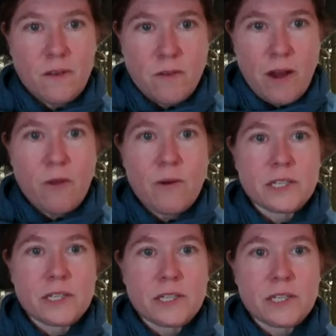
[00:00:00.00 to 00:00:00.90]
Great
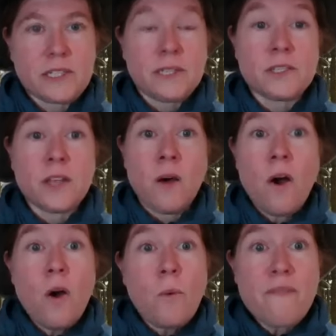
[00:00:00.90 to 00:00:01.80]
question. So we
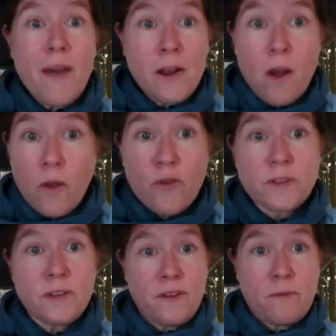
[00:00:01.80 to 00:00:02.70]
find all sorts of
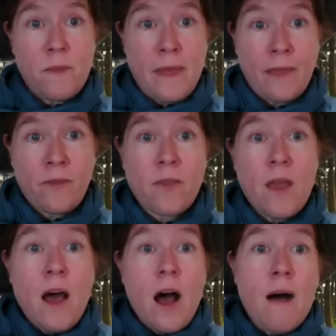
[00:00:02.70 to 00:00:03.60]
different things.
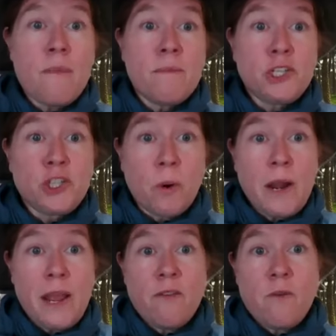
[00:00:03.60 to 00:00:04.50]
Um, the
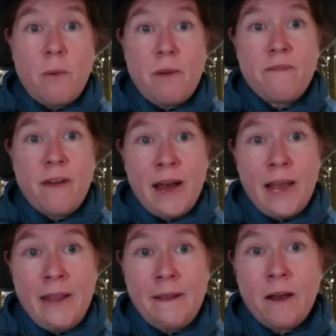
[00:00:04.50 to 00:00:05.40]
majority of what we
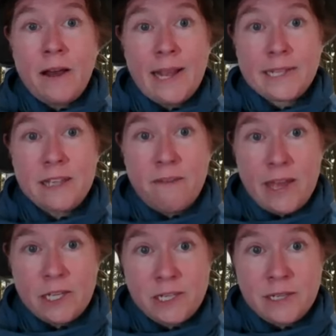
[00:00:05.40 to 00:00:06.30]
find on
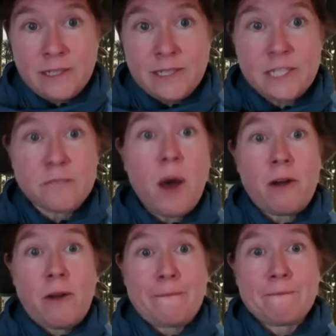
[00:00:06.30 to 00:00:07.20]
excavations is
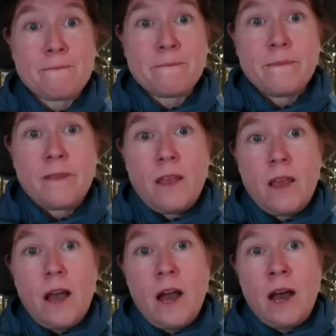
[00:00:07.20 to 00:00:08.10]
pottery.
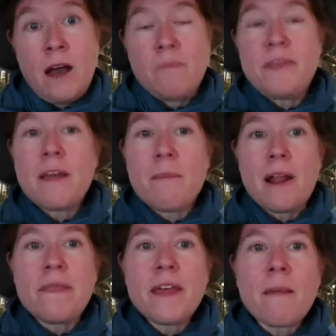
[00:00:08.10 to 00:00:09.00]
Uh, think about
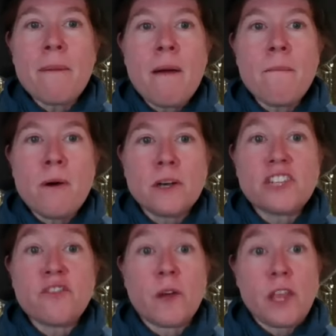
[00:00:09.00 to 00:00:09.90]
it. Think about
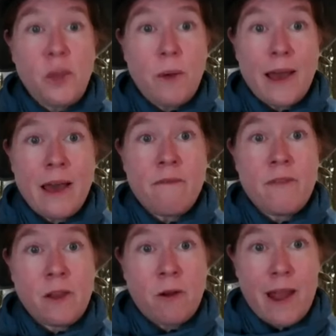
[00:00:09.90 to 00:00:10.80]
most of what you have
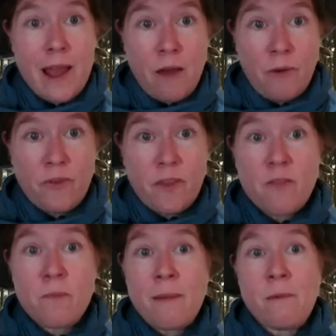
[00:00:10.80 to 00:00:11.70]
in your house.
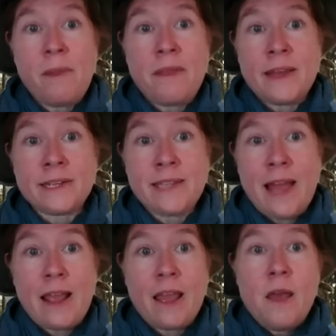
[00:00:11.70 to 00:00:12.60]
It's probably things
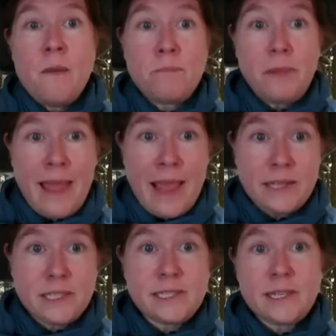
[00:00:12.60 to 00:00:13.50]
like
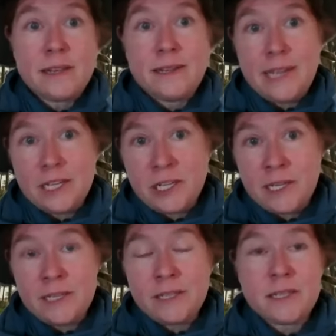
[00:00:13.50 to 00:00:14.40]
plates,
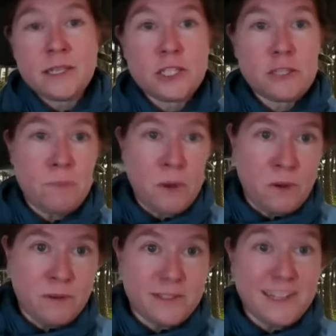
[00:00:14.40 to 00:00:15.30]
dishes,
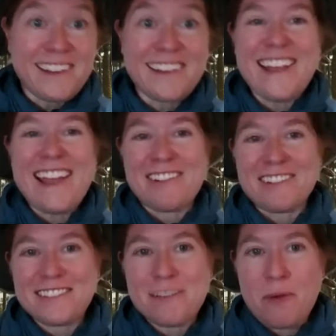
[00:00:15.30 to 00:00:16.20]
spoons, and
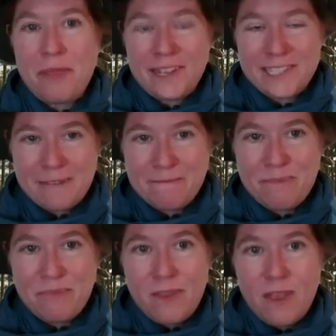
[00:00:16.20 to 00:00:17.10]
containers to put things in.
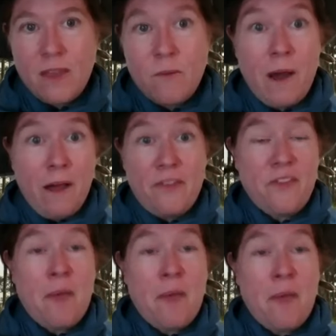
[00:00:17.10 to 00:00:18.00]
Well, the
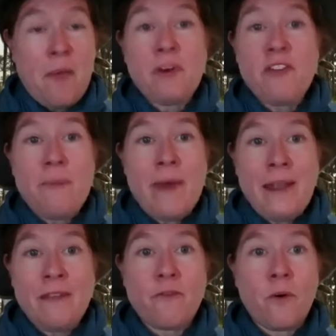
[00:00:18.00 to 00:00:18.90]
same would have been
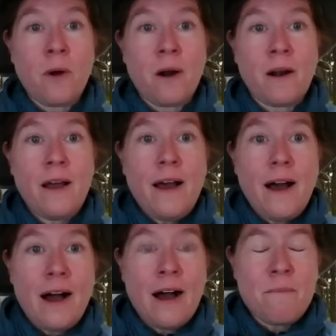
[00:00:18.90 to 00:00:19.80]
for
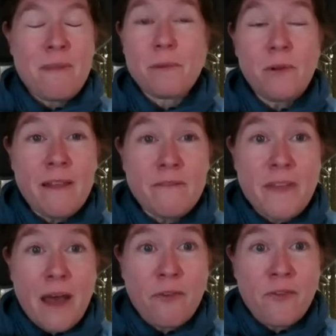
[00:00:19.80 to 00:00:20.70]
um, people who lived
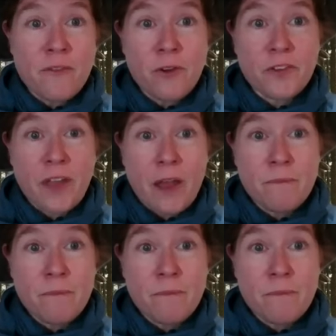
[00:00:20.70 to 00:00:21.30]
thousands of years ago.